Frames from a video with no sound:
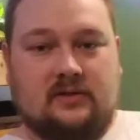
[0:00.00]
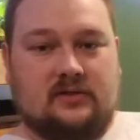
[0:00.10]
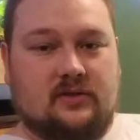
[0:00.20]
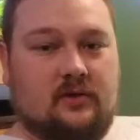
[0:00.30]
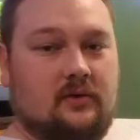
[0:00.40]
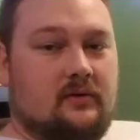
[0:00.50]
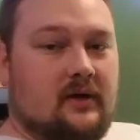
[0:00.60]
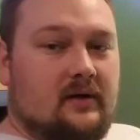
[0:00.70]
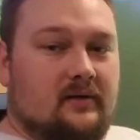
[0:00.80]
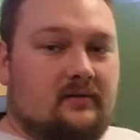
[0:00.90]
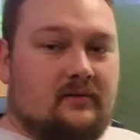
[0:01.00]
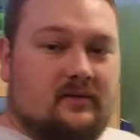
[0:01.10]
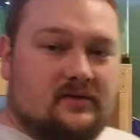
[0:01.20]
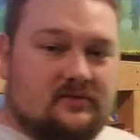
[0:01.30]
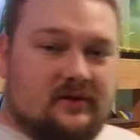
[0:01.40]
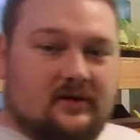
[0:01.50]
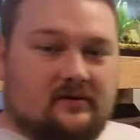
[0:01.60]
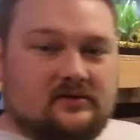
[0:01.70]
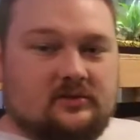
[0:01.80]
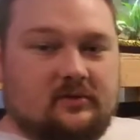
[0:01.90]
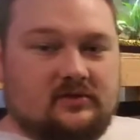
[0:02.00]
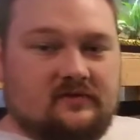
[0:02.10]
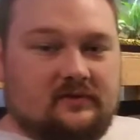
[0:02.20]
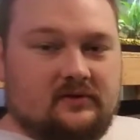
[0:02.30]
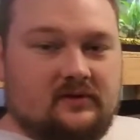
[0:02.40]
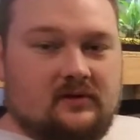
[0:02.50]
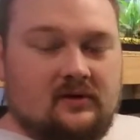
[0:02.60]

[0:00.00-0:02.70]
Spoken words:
So this right here is a sponge filter.